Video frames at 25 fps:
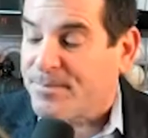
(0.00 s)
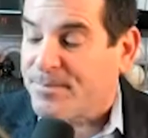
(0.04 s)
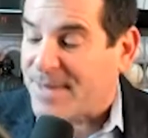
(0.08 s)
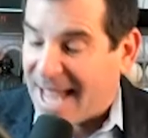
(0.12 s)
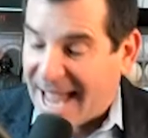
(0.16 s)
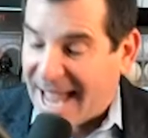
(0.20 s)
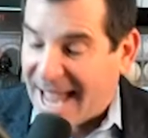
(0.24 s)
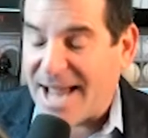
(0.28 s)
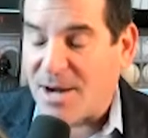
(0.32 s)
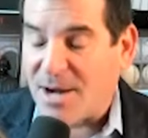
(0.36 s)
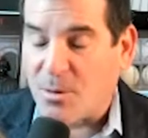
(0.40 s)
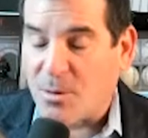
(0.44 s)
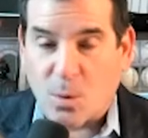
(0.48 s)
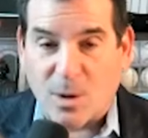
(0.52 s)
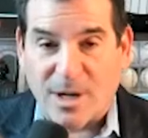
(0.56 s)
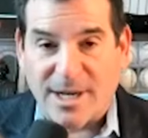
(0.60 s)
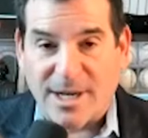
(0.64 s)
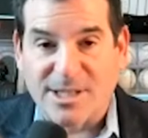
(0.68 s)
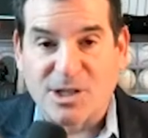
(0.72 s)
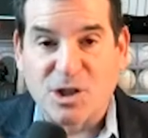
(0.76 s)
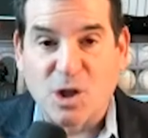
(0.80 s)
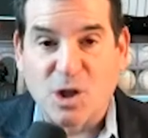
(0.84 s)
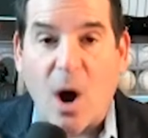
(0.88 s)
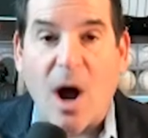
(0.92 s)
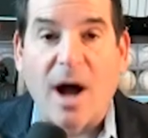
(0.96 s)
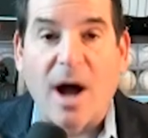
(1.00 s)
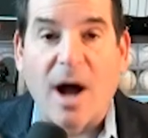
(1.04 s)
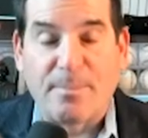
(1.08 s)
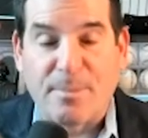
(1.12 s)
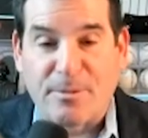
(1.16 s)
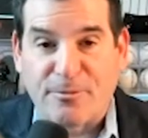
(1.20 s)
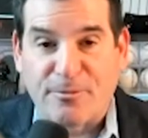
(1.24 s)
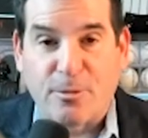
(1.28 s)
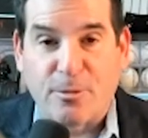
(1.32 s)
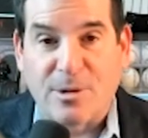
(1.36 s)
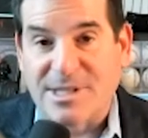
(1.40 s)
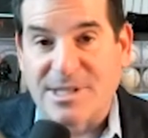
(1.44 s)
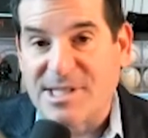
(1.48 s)
and we're going to talk
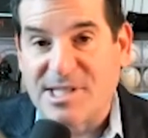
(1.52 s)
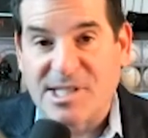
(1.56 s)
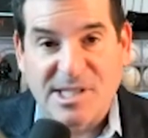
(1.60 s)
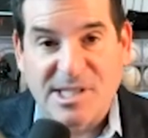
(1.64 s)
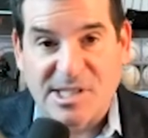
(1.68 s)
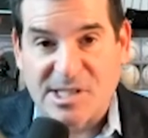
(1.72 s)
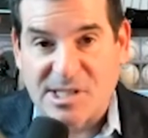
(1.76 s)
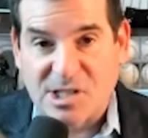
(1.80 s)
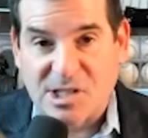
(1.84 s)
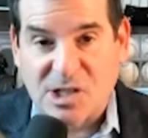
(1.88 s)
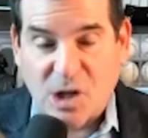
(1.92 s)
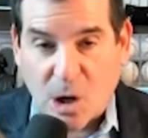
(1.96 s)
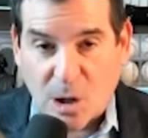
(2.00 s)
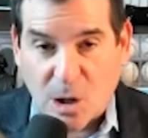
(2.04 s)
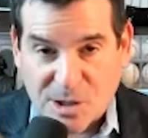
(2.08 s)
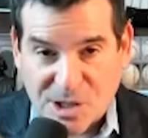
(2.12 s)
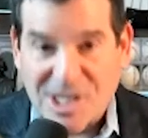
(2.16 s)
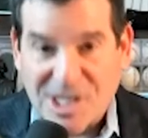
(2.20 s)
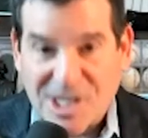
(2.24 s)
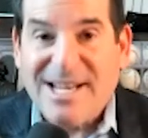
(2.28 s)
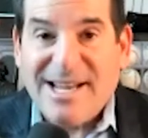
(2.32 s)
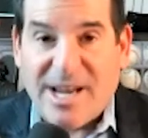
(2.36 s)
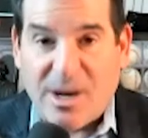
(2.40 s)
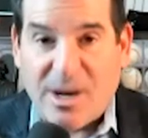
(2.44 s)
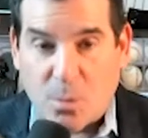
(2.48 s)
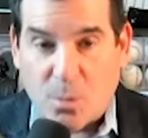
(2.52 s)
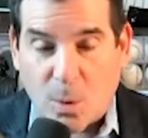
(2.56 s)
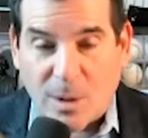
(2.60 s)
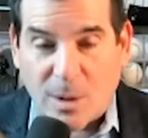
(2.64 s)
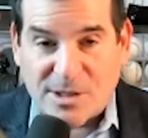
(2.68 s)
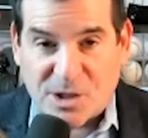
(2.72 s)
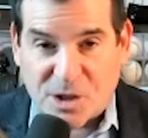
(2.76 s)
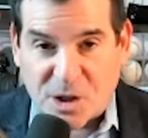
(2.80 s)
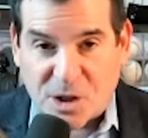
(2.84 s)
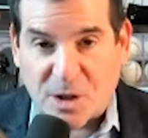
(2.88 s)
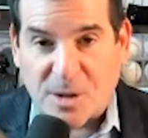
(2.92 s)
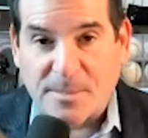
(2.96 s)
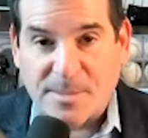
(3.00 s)
before the season starts in what
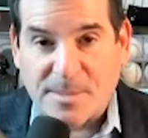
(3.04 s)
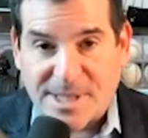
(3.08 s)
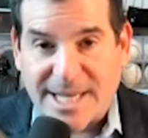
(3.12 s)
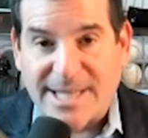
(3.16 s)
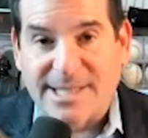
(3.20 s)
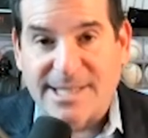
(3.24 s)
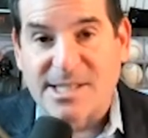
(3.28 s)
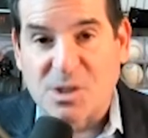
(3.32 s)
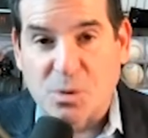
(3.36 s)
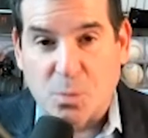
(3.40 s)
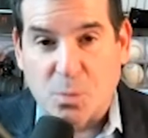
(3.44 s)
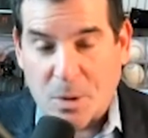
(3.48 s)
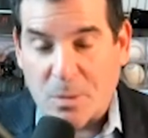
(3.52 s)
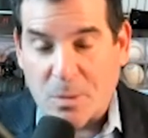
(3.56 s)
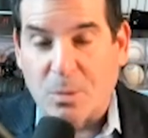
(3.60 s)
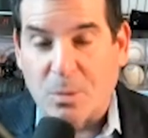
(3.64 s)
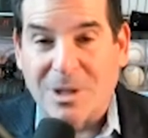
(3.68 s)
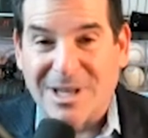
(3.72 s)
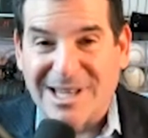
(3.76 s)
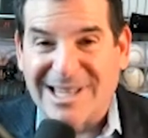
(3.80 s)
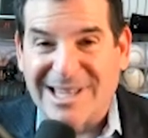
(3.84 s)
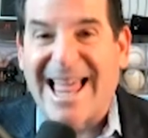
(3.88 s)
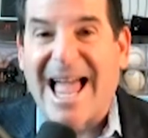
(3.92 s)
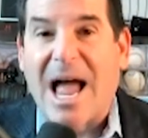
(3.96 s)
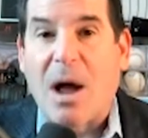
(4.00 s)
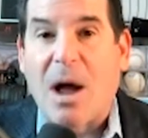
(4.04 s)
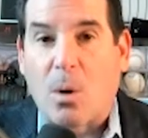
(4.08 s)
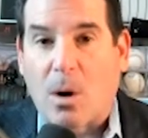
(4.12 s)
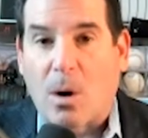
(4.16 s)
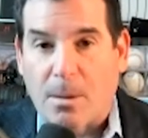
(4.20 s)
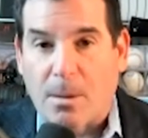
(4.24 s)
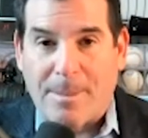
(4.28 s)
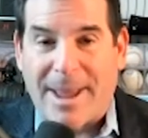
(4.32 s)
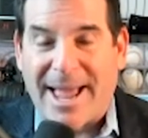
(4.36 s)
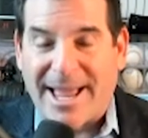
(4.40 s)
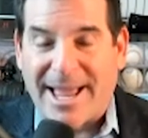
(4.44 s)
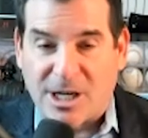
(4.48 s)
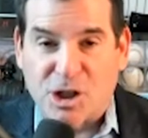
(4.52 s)
circumstances we will allow our
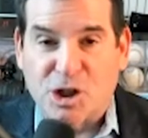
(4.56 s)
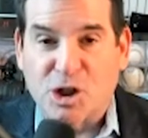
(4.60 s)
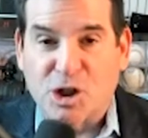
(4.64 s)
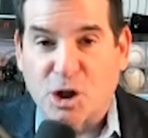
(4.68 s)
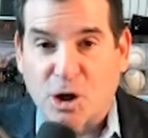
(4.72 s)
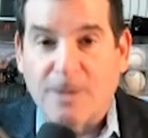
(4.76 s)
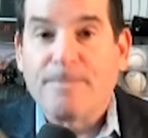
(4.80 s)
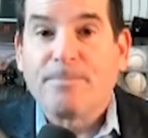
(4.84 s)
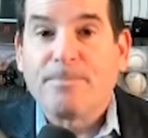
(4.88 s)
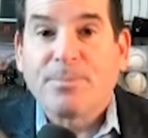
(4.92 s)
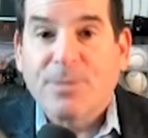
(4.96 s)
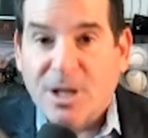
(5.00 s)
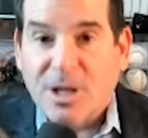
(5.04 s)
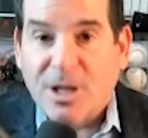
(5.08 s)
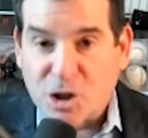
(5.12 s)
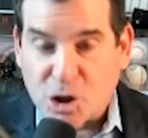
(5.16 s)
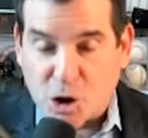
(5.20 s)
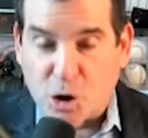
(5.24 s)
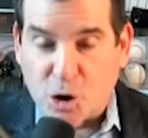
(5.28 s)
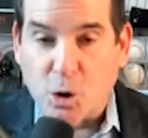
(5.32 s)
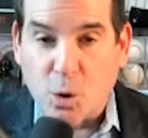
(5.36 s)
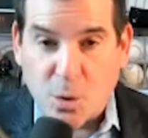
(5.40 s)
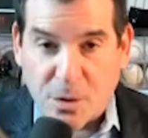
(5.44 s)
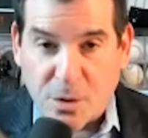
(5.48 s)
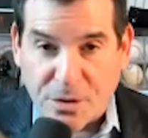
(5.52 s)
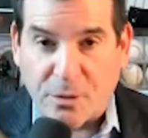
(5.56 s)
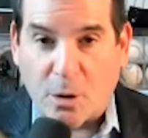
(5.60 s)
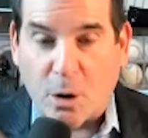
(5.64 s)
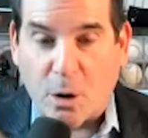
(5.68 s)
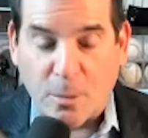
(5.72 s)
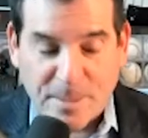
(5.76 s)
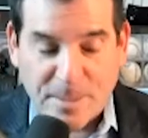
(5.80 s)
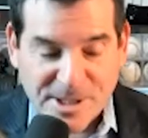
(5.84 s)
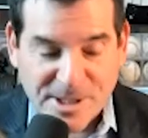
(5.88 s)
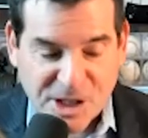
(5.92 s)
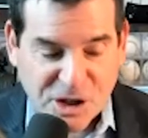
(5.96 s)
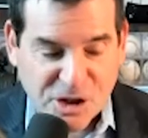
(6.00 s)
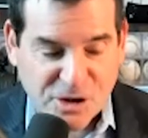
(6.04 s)
manager to throw a
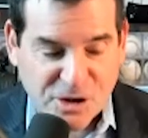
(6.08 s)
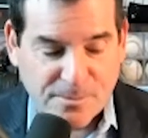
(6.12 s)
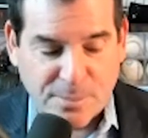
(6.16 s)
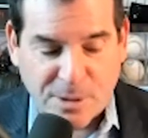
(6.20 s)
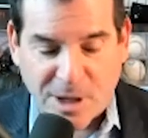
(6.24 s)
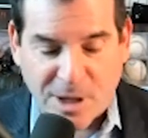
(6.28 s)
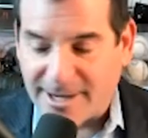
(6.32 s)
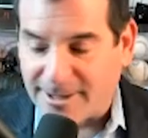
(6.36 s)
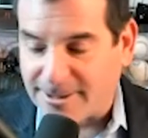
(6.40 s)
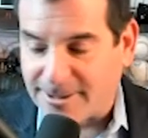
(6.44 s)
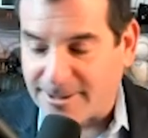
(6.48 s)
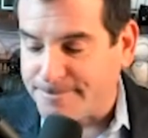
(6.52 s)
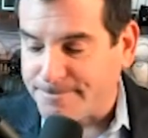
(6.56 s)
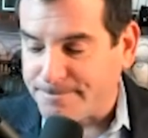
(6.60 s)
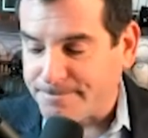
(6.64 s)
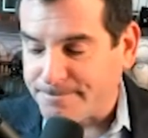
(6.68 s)
position player.